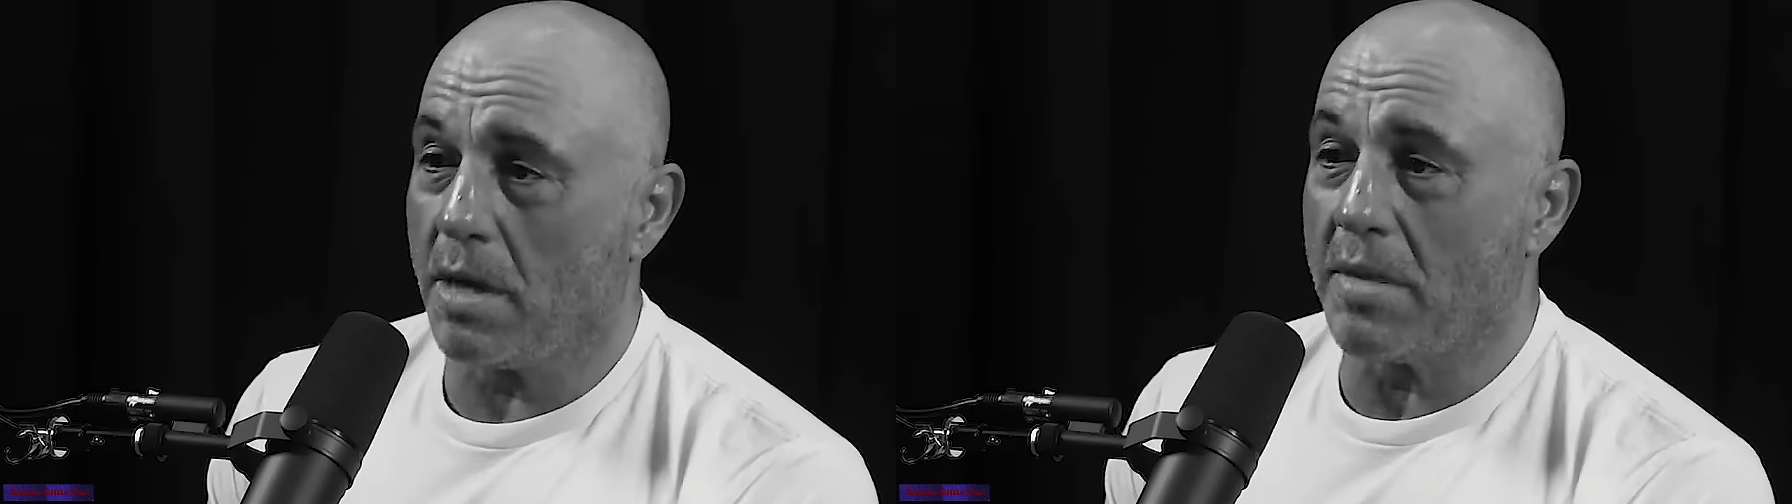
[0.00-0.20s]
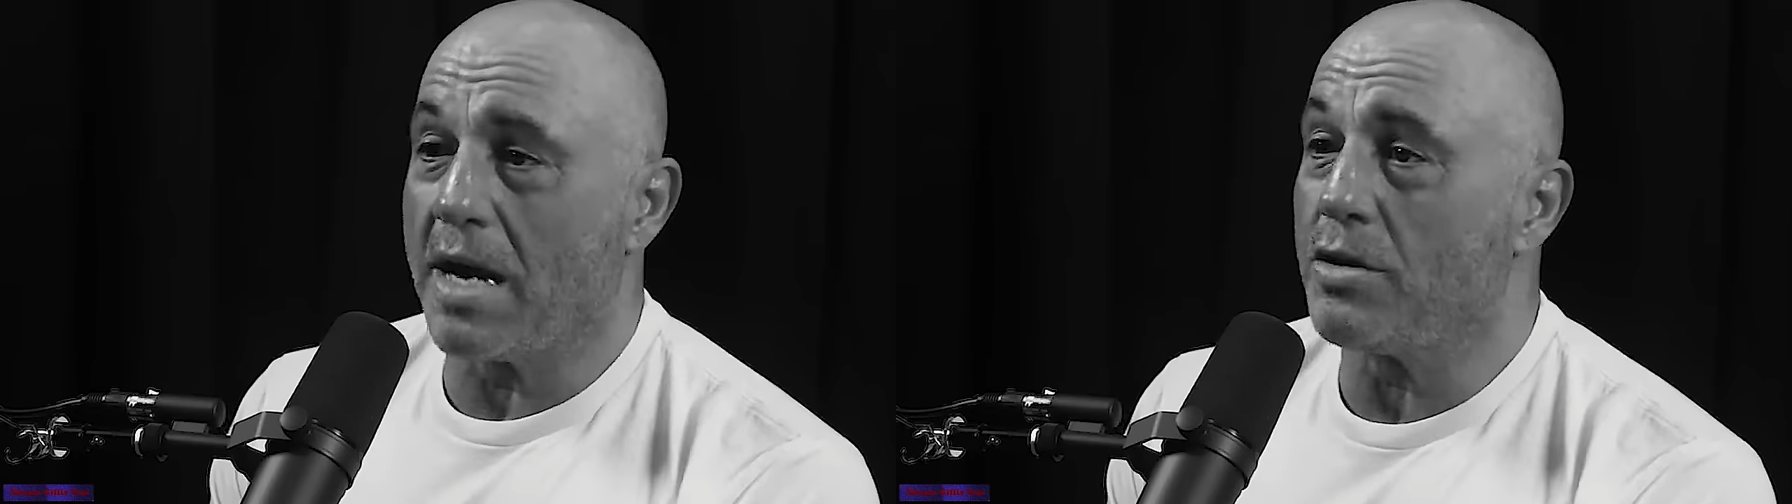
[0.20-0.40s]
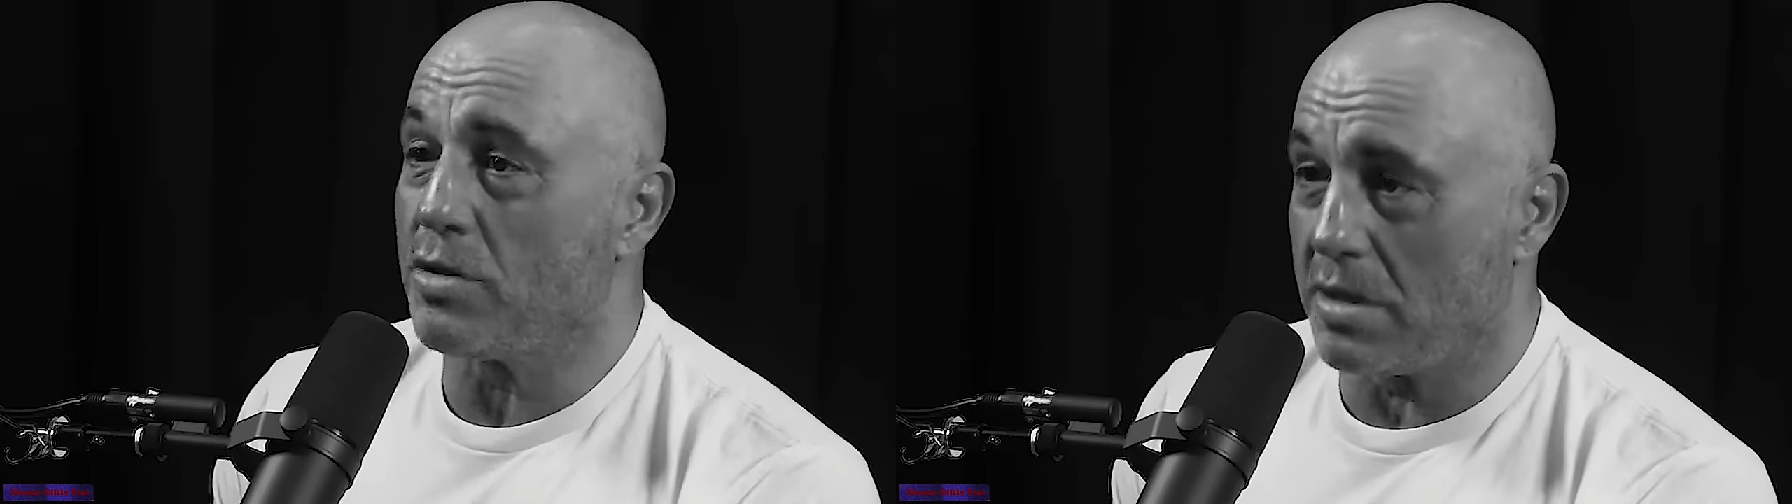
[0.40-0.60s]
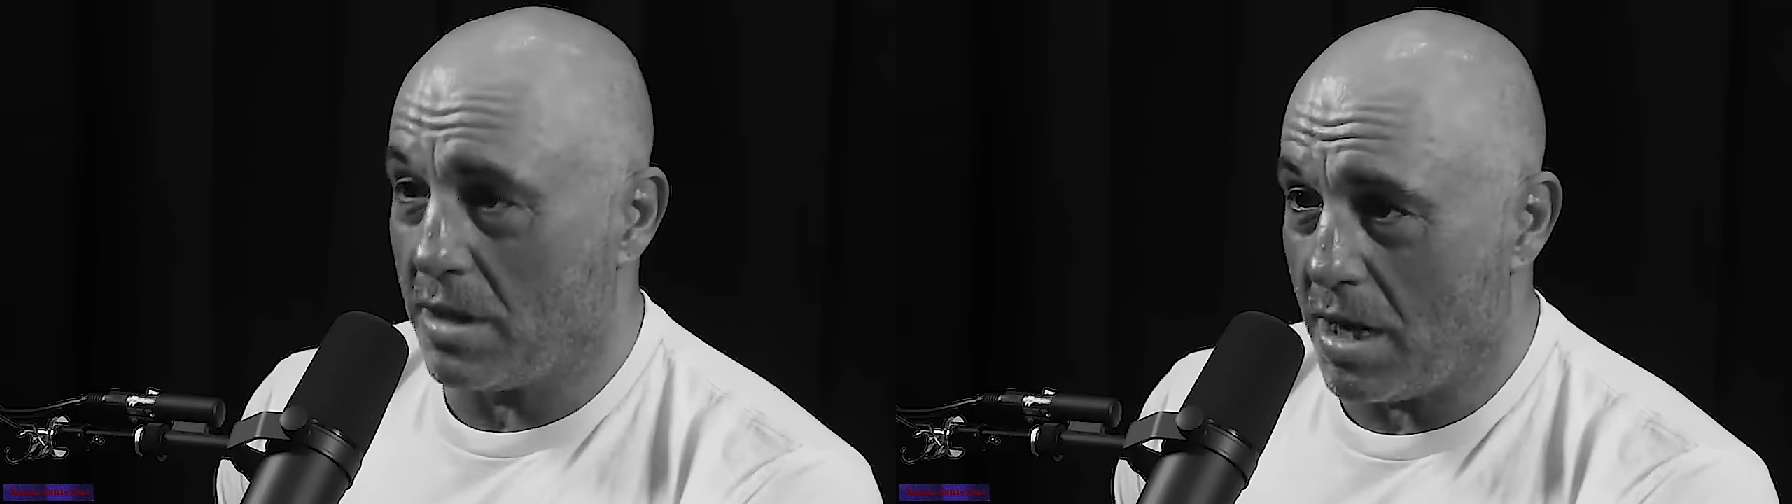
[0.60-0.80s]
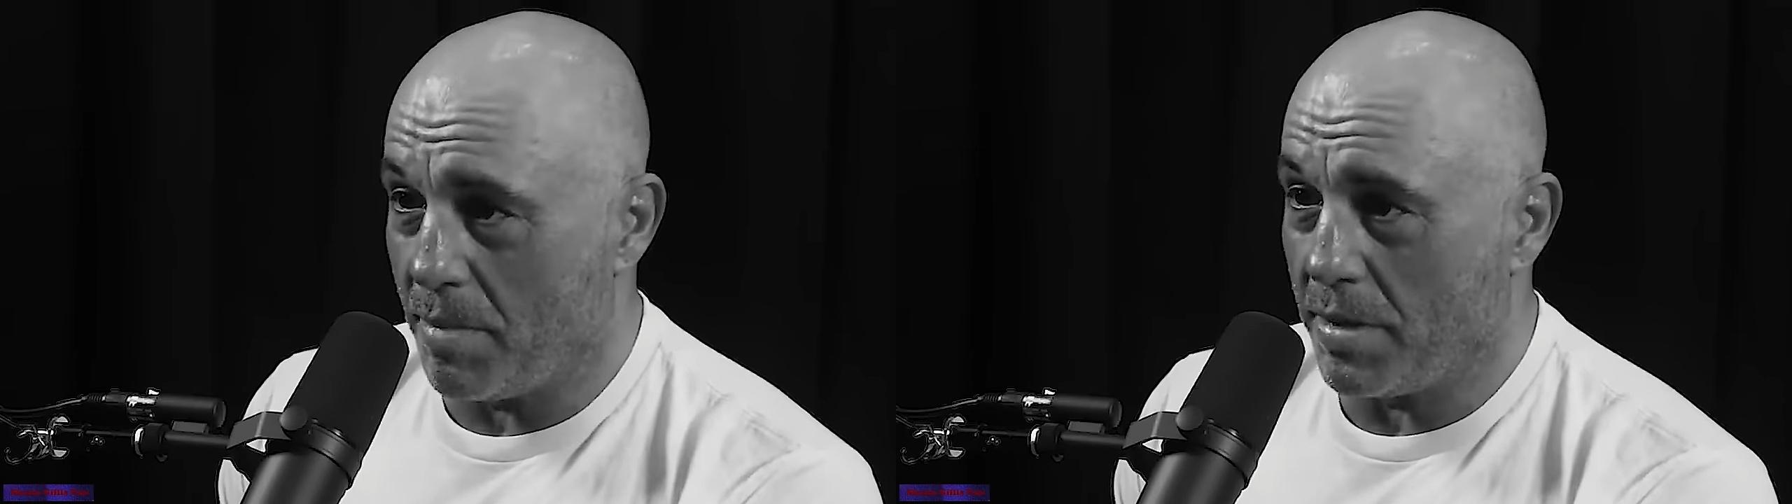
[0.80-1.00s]
I'm not
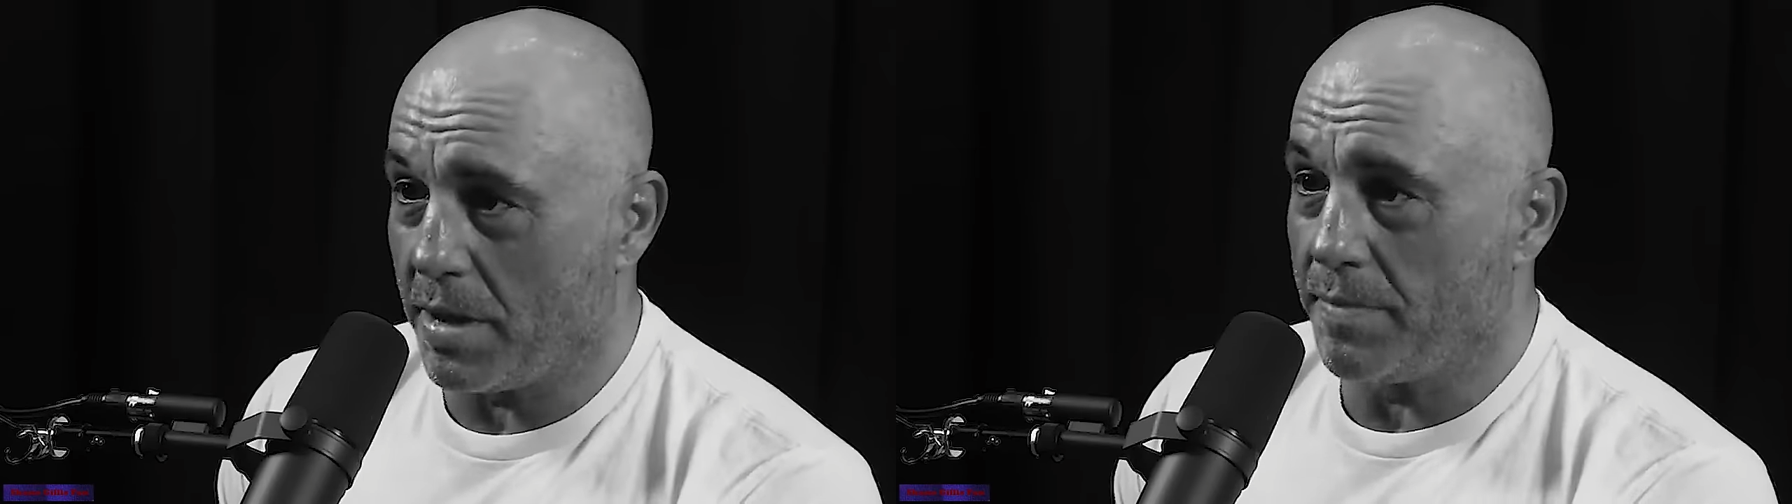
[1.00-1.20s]
interested in helping